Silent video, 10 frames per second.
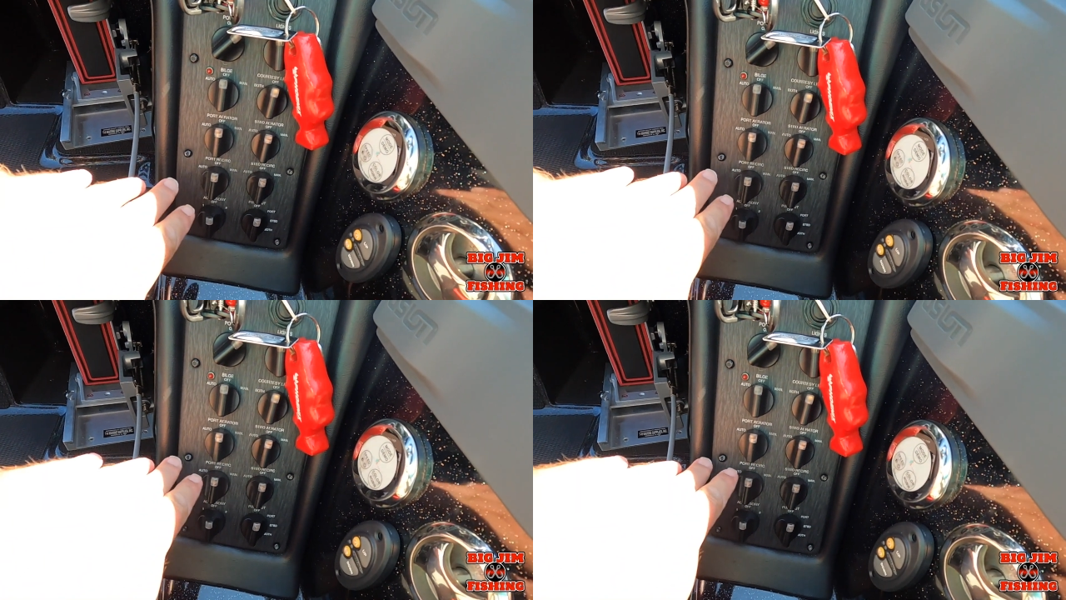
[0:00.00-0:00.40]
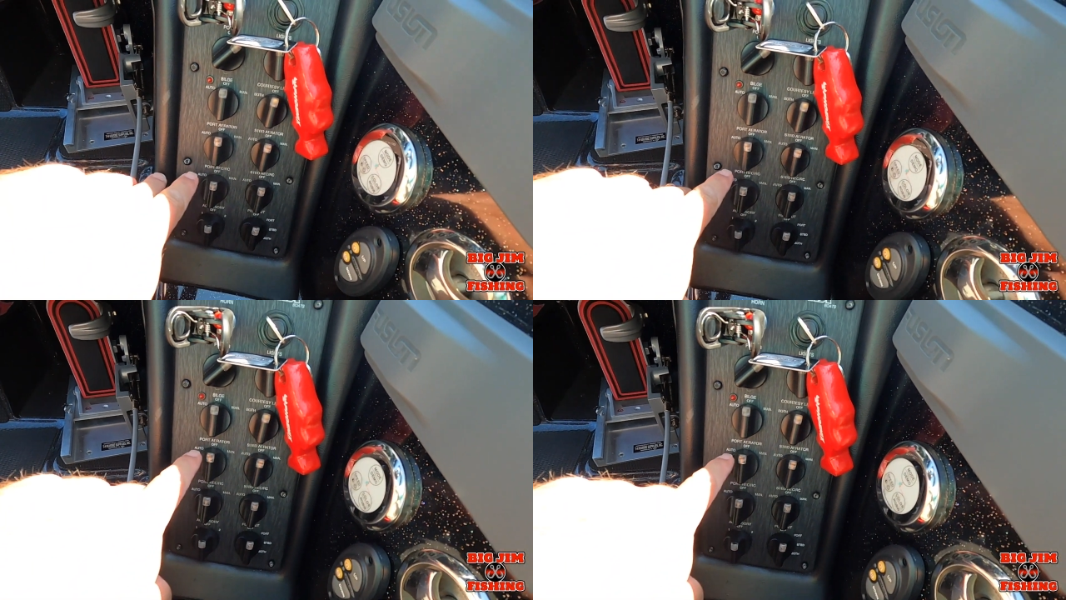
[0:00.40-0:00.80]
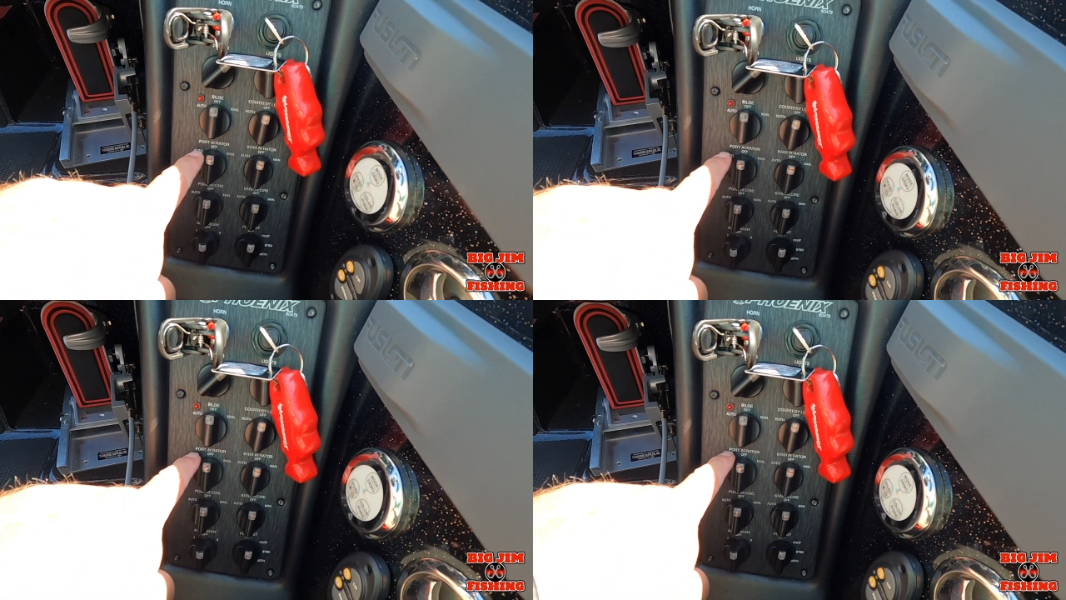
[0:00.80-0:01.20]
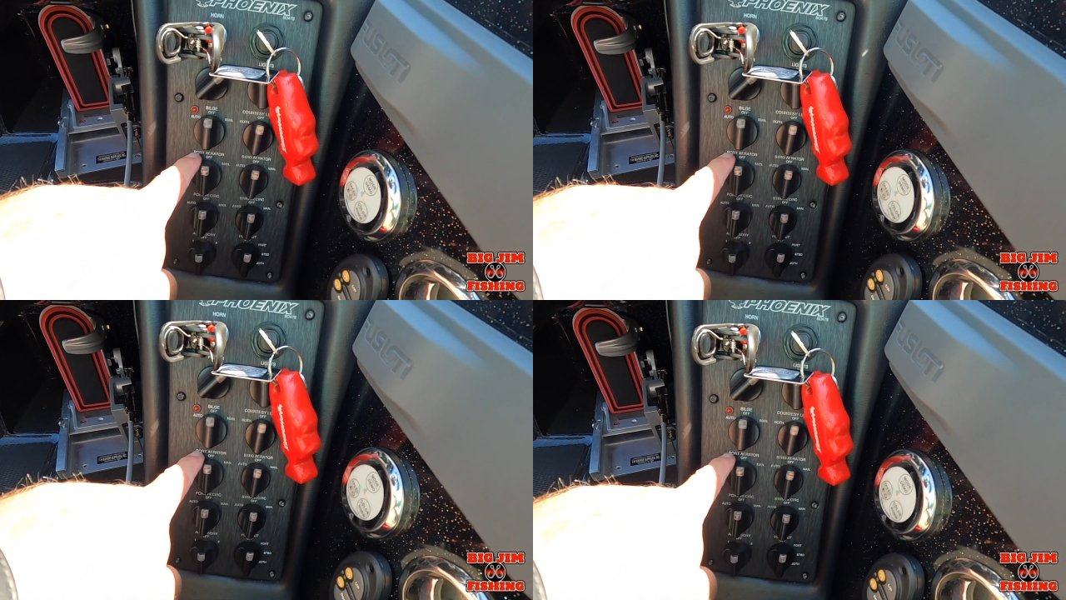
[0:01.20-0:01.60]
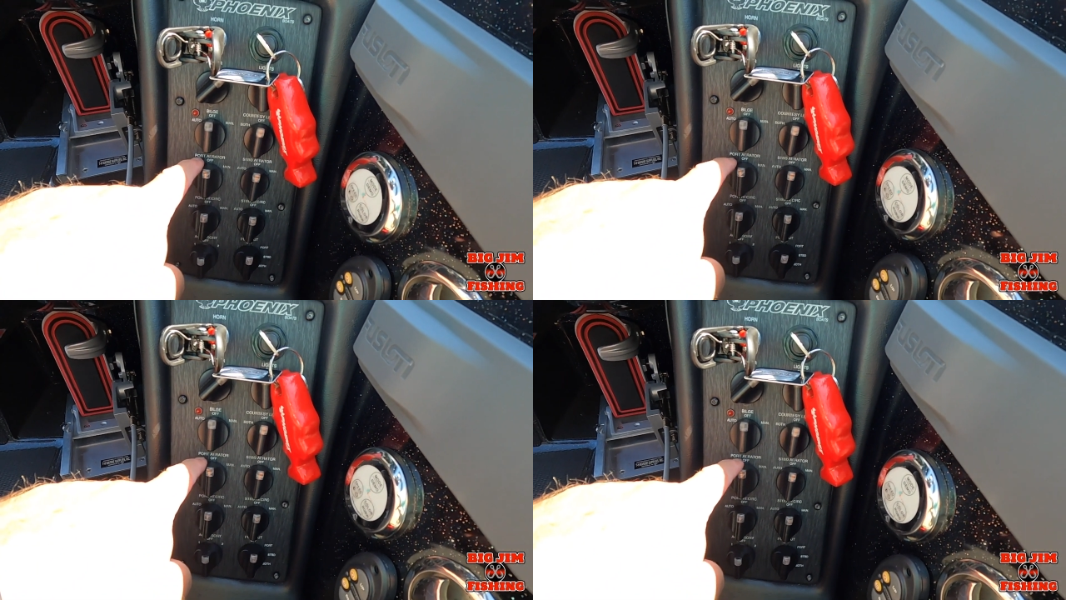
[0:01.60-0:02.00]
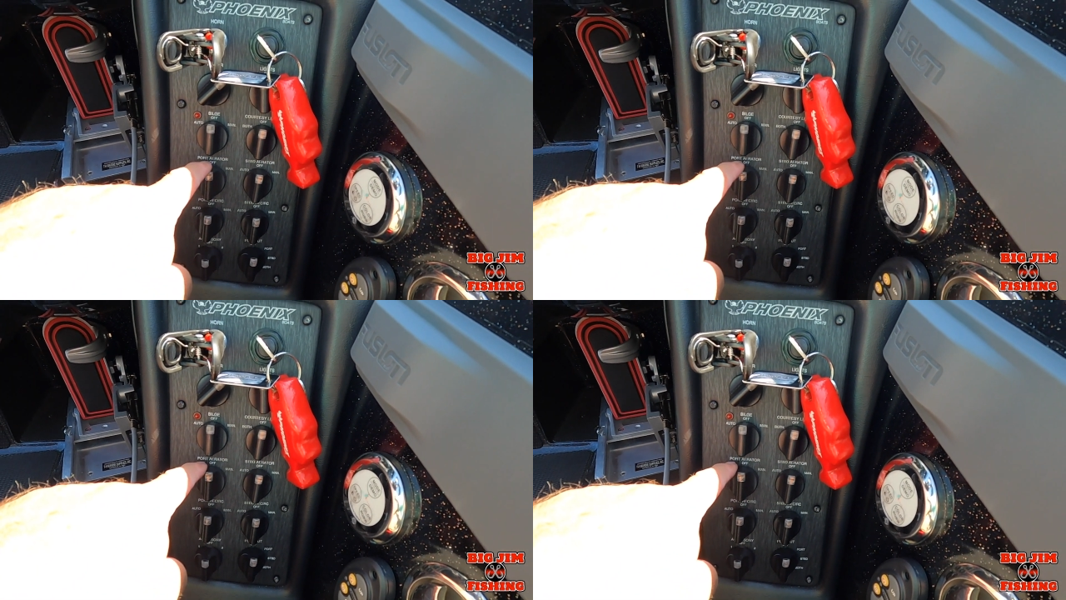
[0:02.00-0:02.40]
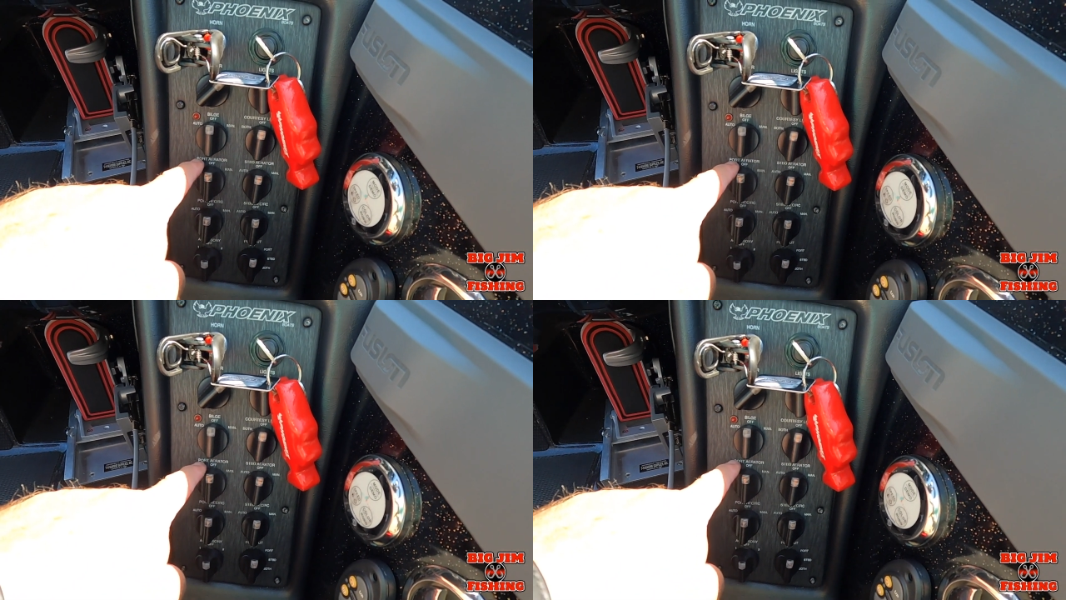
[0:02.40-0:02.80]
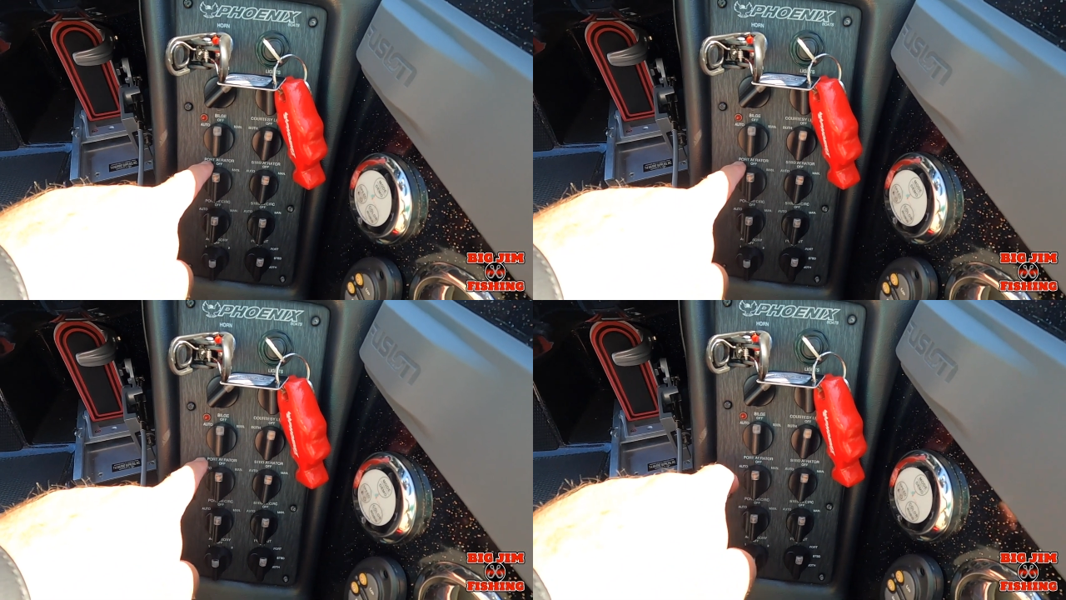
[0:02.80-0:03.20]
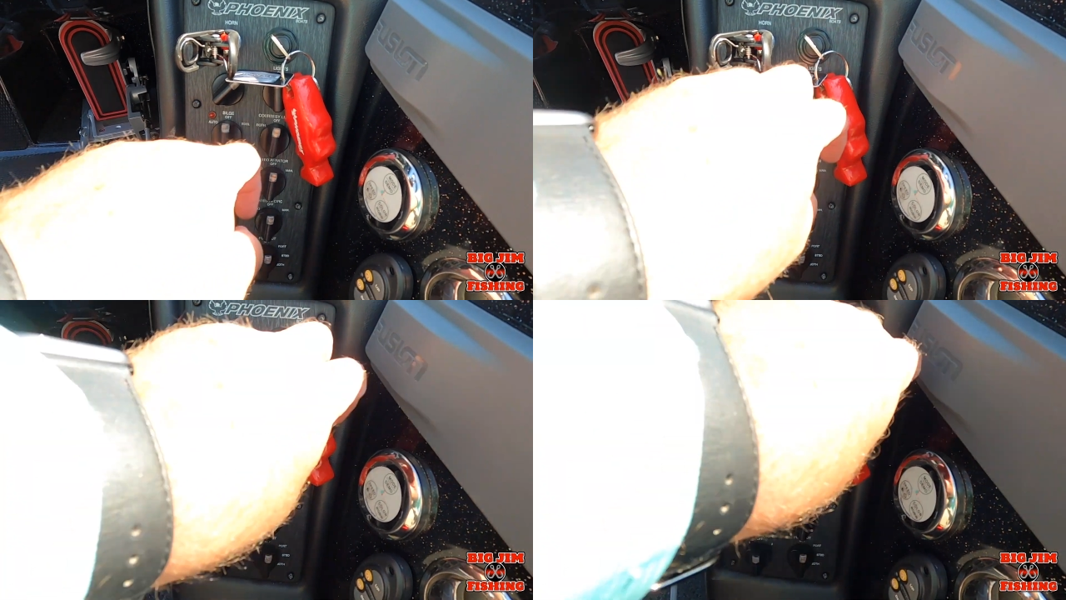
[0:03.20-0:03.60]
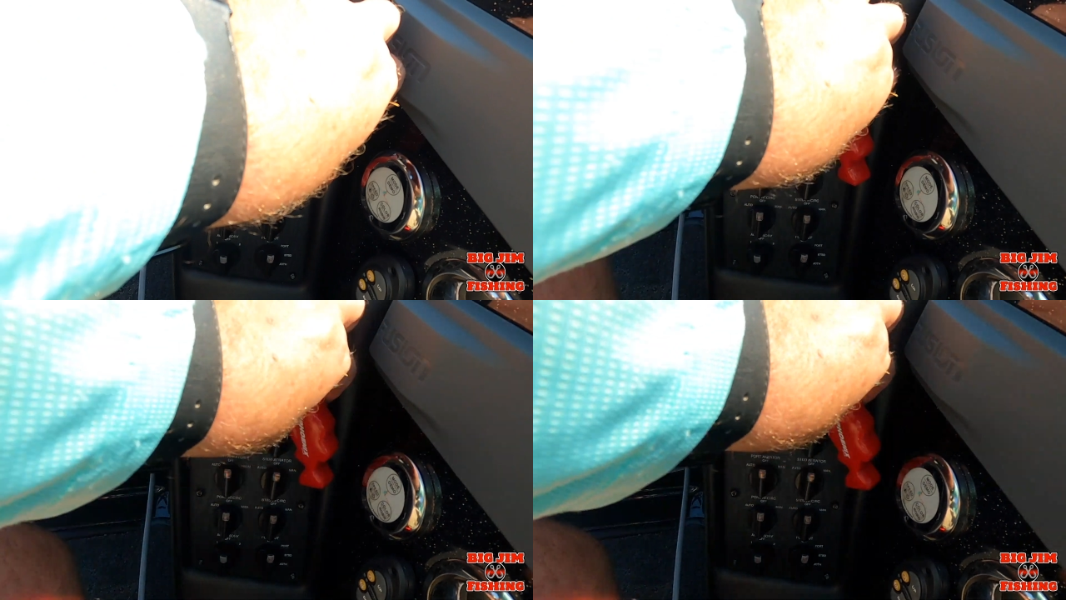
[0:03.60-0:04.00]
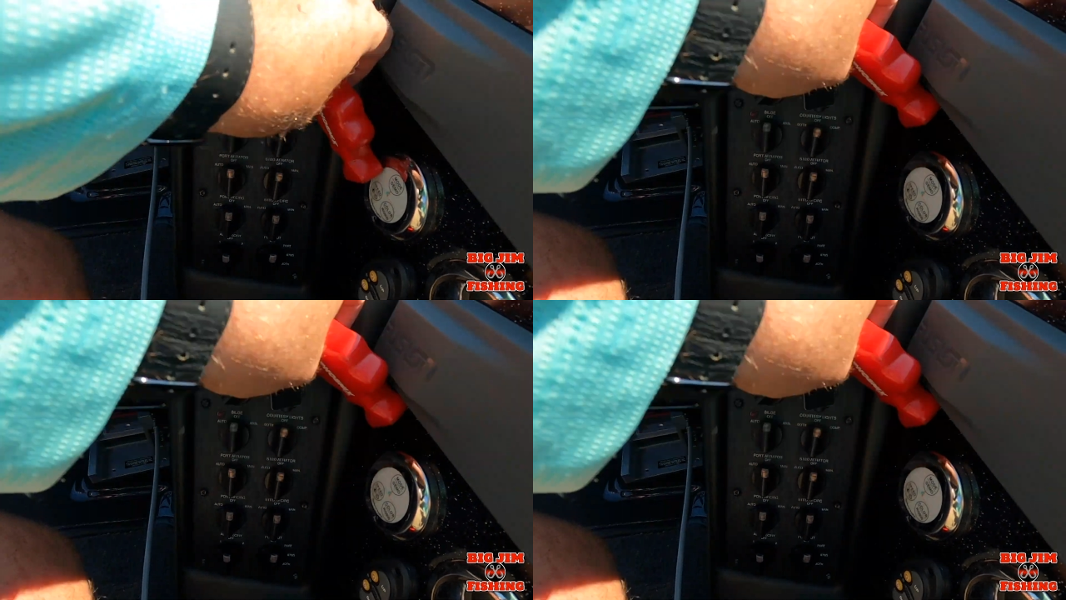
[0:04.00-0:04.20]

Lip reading: Nobody's mouth can be seen.